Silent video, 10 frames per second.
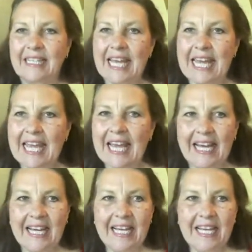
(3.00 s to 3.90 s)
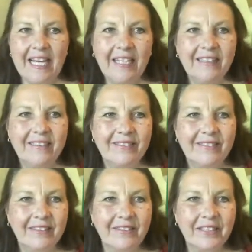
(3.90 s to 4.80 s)
Hey, hi.
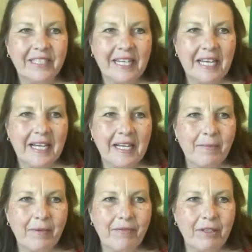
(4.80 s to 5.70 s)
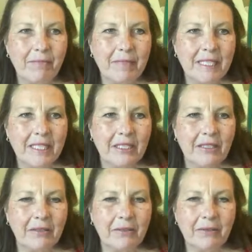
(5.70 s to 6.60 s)
Okay, I am a few minutes
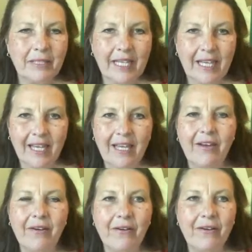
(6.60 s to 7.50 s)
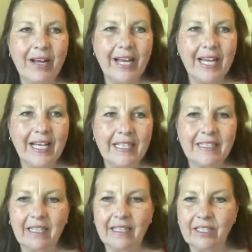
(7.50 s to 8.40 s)
early here,
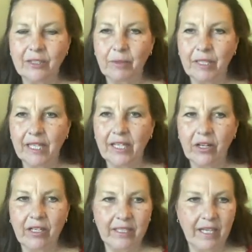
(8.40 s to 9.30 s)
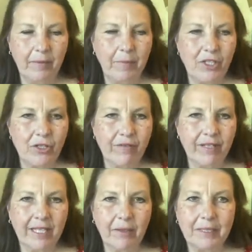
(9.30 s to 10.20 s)
and I just wanted to get on to kind of make sure
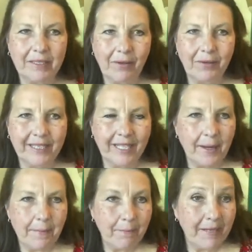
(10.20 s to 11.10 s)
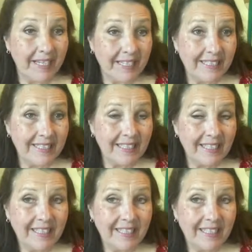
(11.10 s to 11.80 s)
everything was all set up. But